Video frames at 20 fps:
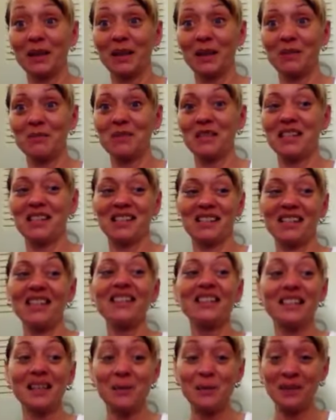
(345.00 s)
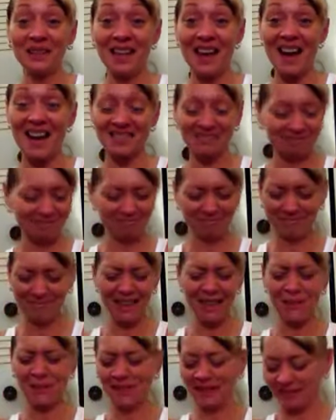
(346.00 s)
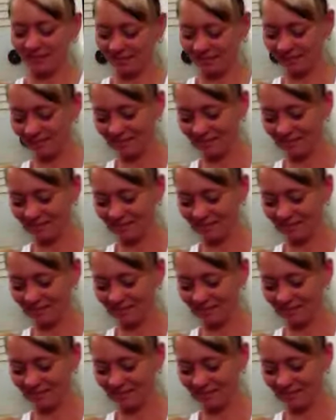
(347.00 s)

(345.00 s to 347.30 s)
going to be keeping that, keeping it.